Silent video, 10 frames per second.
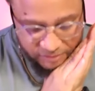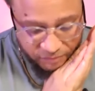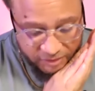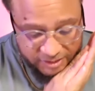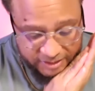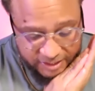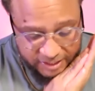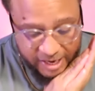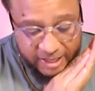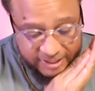verse
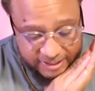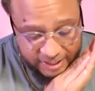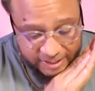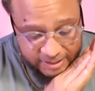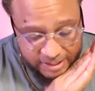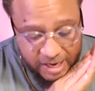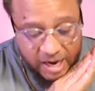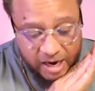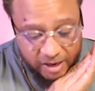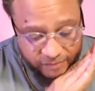sixteen. And the skins
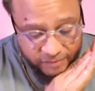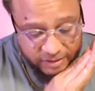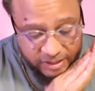of the